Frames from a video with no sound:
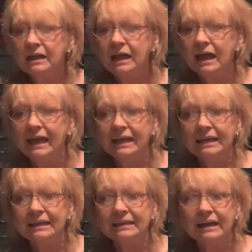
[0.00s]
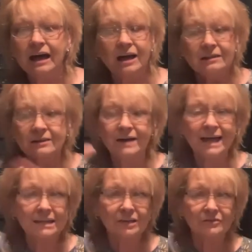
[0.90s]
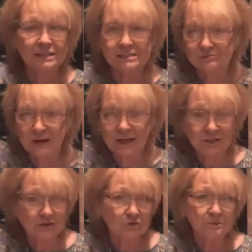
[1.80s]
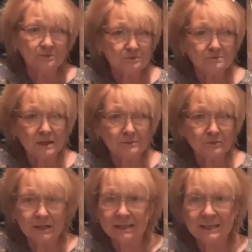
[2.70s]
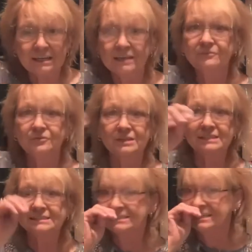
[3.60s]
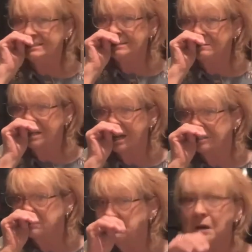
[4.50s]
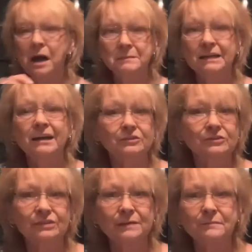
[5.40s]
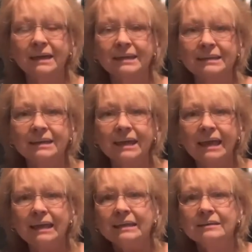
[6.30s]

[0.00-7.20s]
And although I know these right here would be plenty enough for this season, because Mom and I are going to get back into canning,